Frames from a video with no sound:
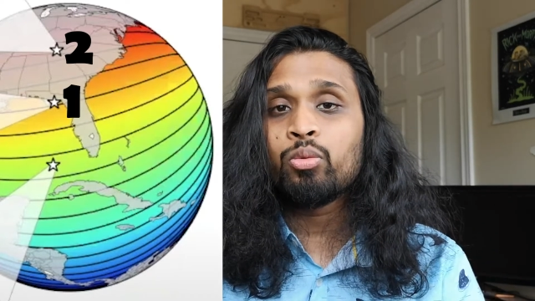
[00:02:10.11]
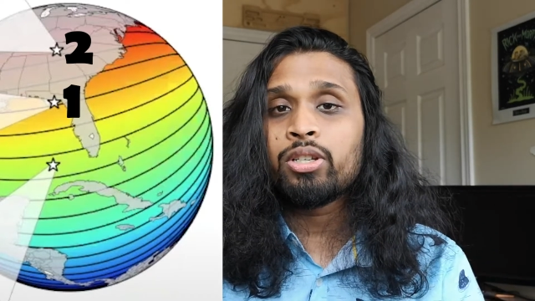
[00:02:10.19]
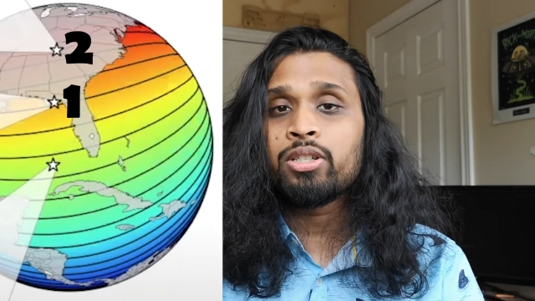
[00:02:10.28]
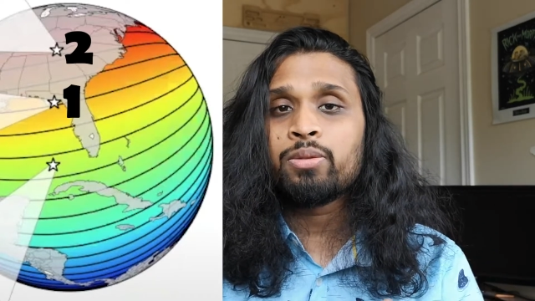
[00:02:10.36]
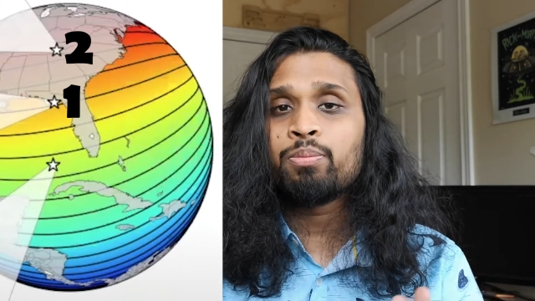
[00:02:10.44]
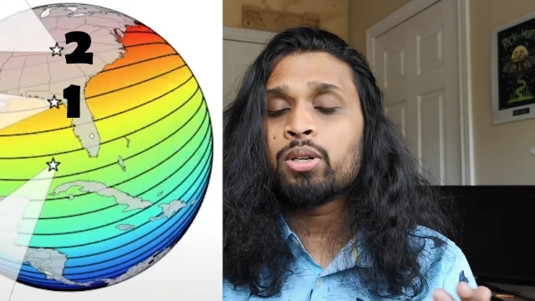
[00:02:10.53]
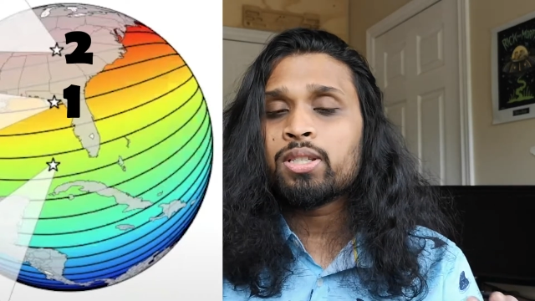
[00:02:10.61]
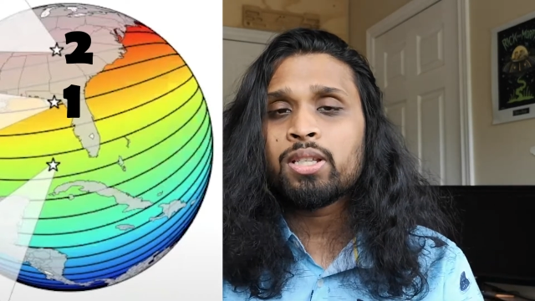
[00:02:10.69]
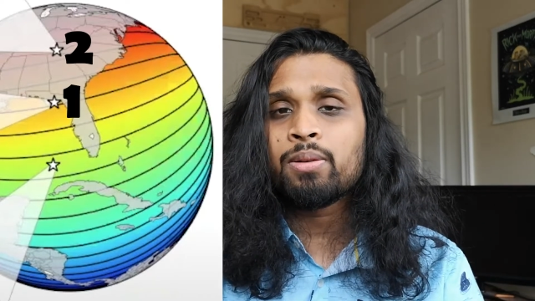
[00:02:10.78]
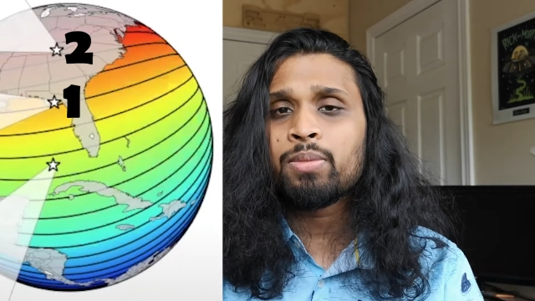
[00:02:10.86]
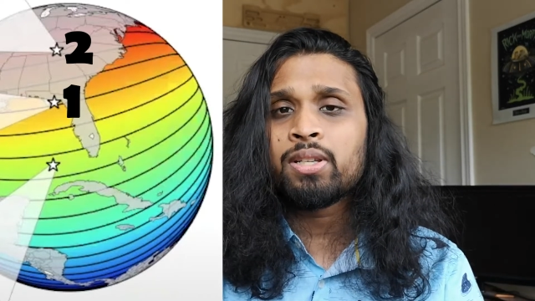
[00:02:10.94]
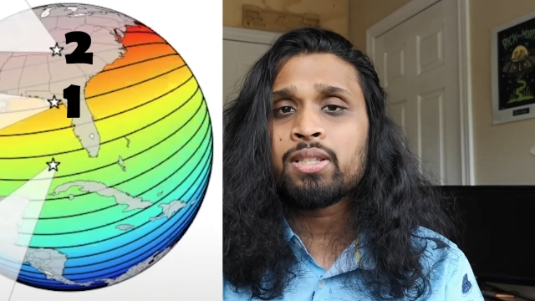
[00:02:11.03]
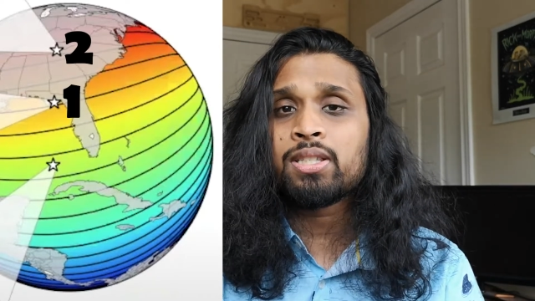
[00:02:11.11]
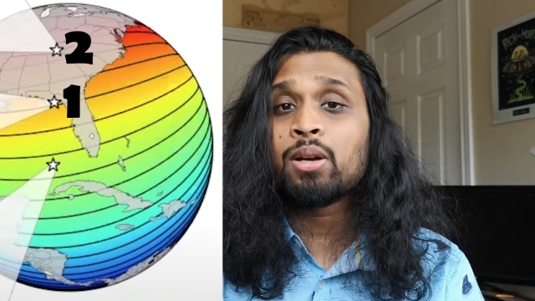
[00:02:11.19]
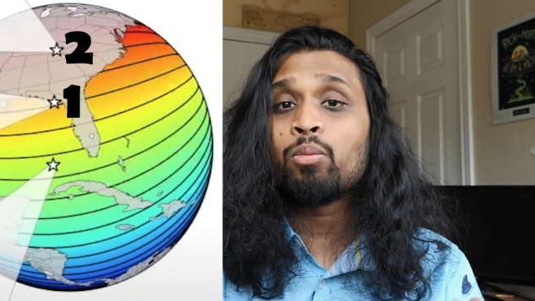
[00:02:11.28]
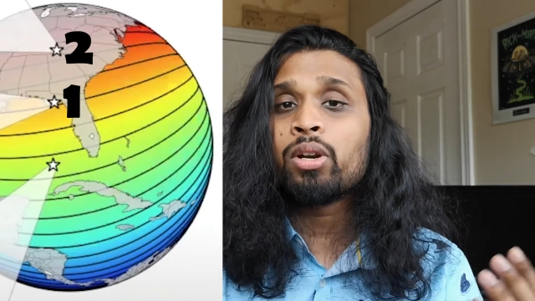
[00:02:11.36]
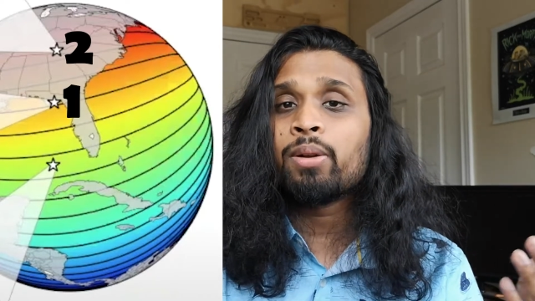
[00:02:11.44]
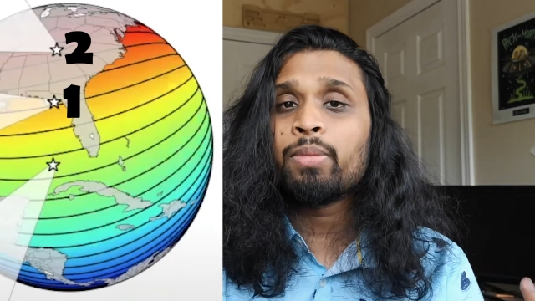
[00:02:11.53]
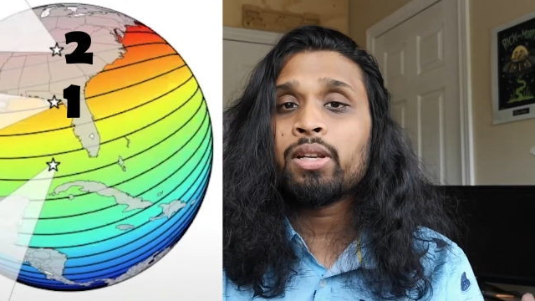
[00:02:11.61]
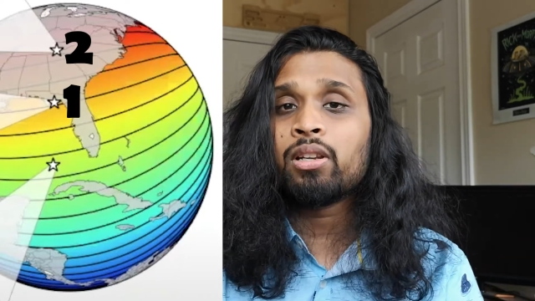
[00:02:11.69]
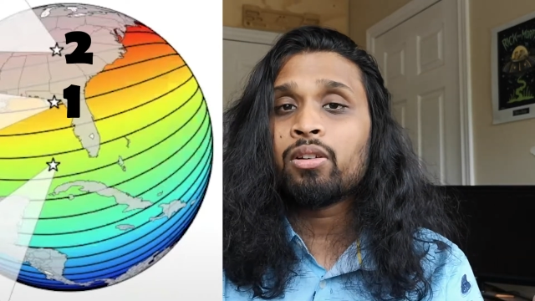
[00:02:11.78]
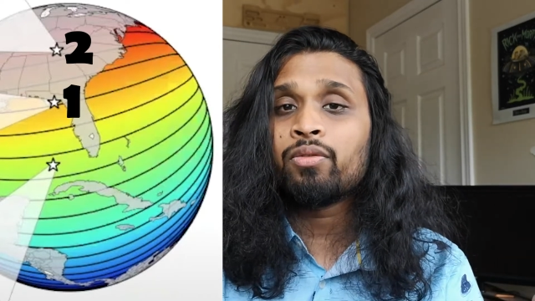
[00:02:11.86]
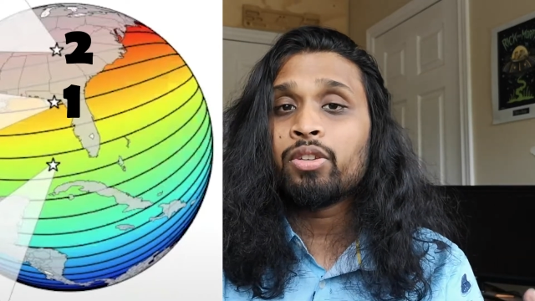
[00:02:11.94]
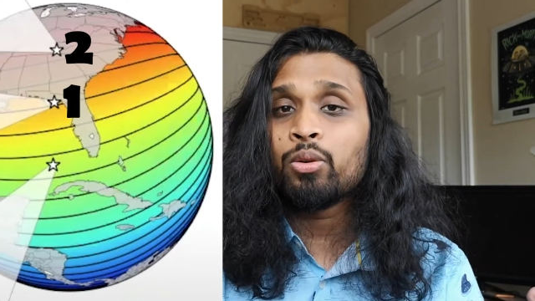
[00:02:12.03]
which puts them in somewhere middle
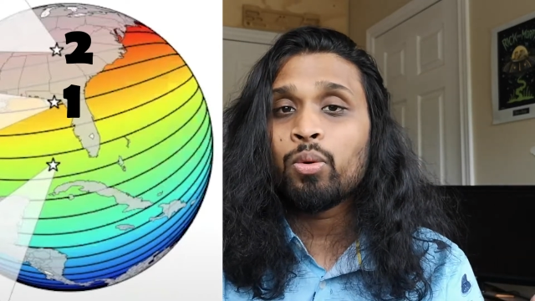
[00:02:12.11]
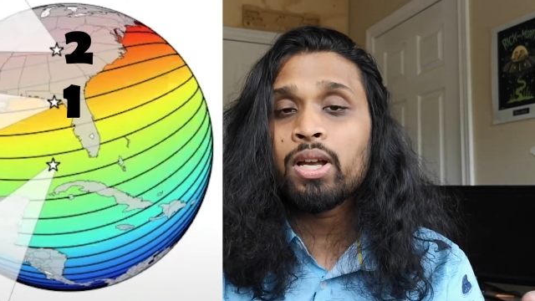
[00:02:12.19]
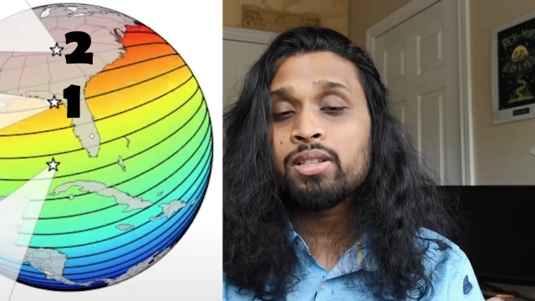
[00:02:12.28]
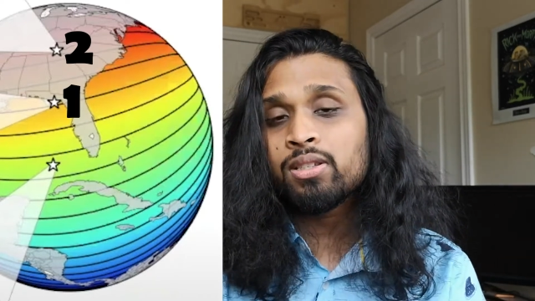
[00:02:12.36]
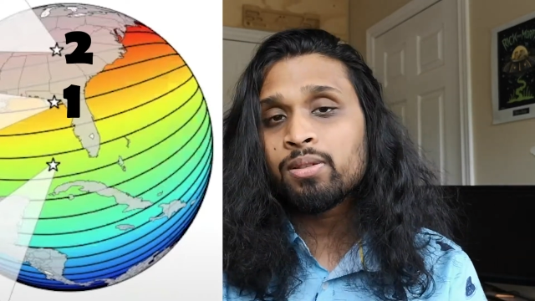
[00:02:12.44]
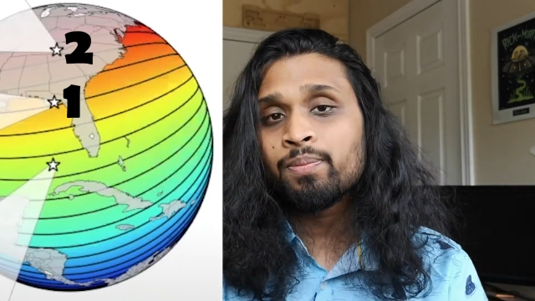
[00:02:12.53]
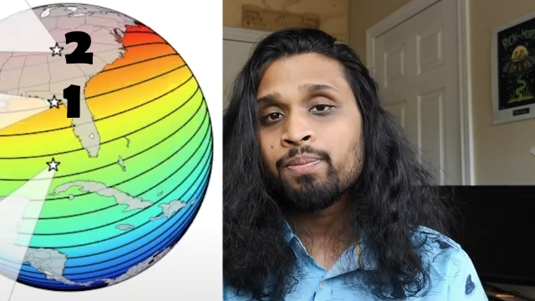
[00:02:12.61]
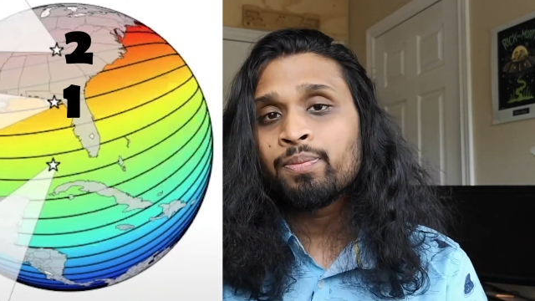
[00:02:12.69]
of US,